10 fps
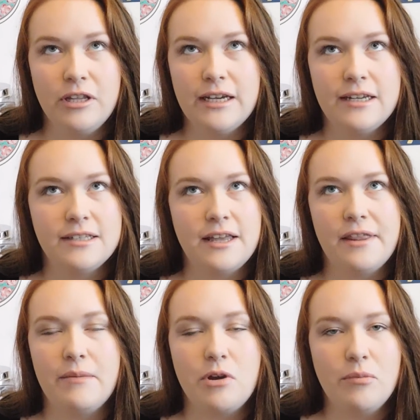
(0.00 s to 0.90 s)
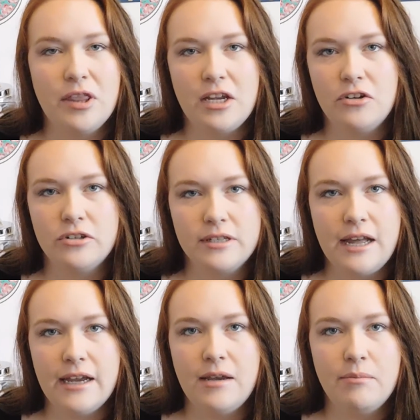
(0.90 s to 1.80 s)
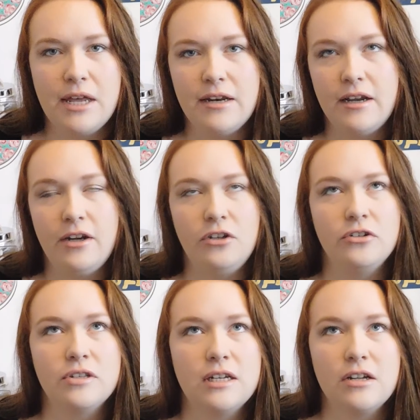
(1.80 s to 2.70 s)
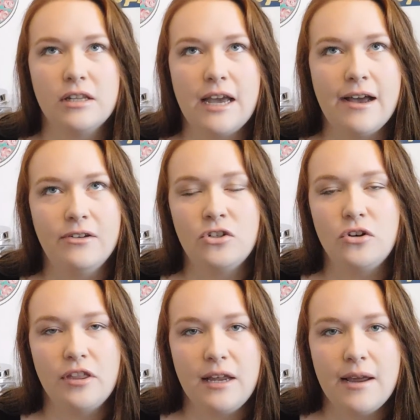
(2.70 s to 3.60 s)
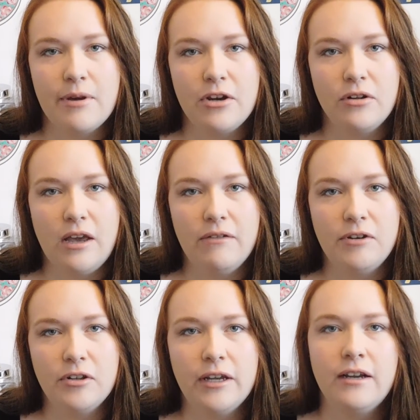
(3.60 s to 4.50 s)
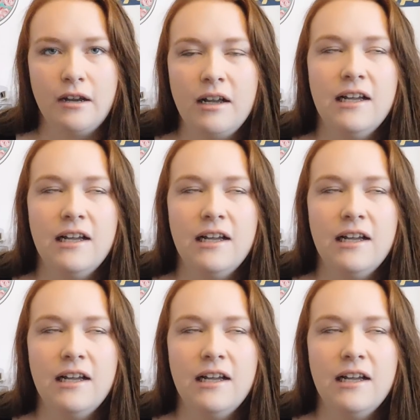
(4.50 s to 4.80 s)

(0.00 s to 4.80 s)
Like I said, that moment that you're just lying in bed at night and you're sitting on the couch and you're thinking about your life and you're like,